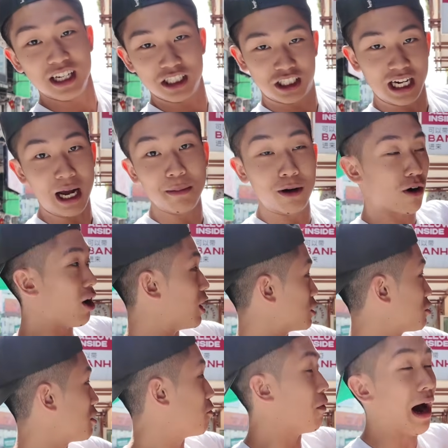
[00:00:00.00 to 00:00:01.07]
shop across the
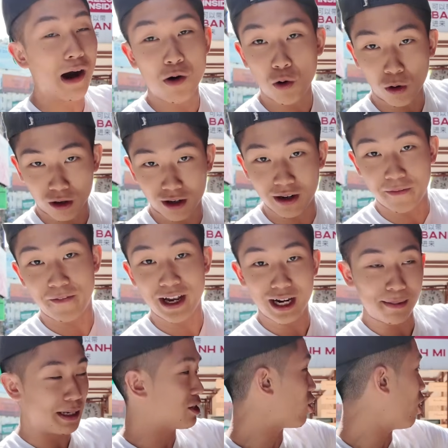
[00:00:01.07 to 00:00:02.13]
street while ordering a
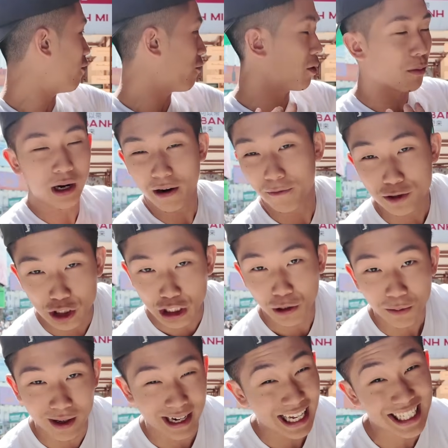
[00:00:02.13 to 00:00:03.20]
Vietnamese coffee or whatever drink you
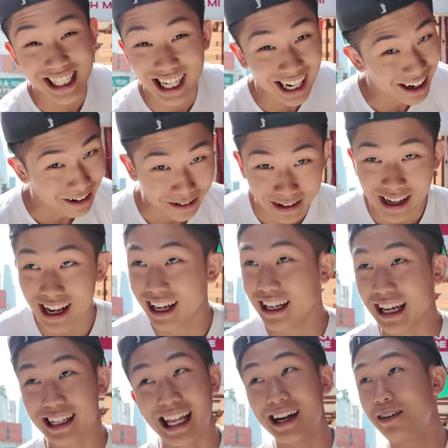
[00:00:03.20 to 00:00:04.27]
want. That's tough.
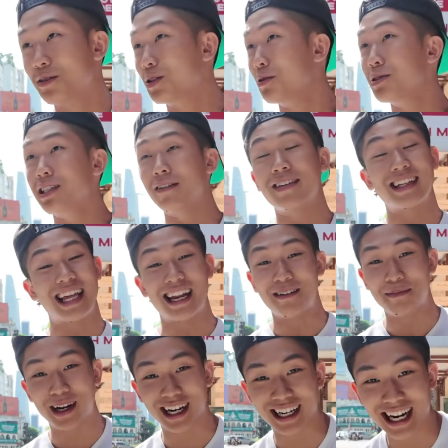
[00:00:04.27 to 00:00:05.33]
Like they don't do stuff like that in
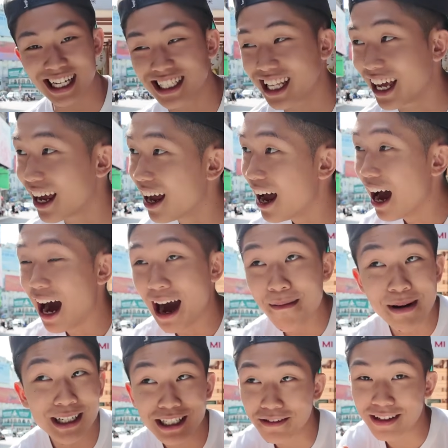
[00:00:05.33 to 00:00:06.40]
America. That's like, I'm
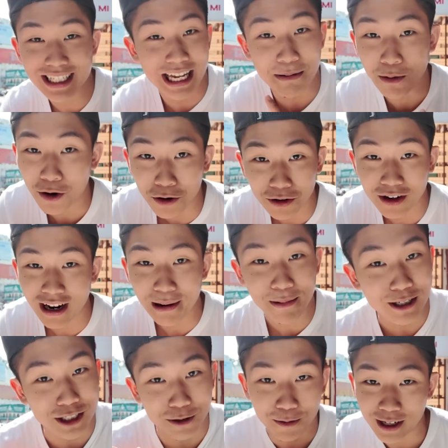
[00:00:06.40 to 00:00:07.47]
not sure the same owner, I'm
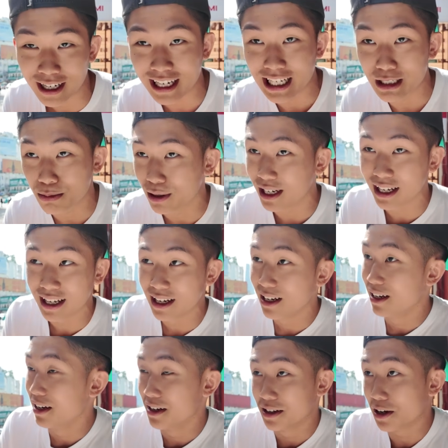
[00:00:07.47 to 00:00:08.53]
not sure what it is, but
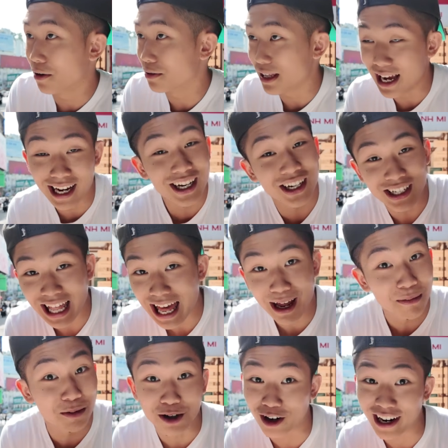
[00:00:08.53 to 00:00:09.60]
yo, that
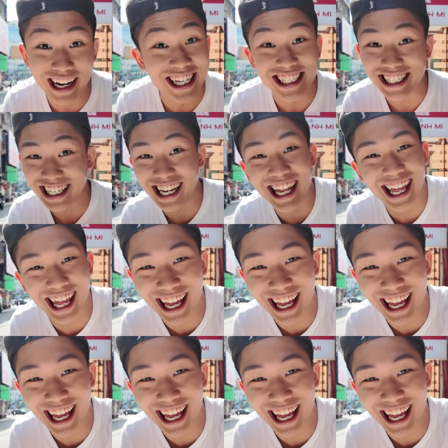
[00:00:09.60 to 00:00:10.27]
collab crazy.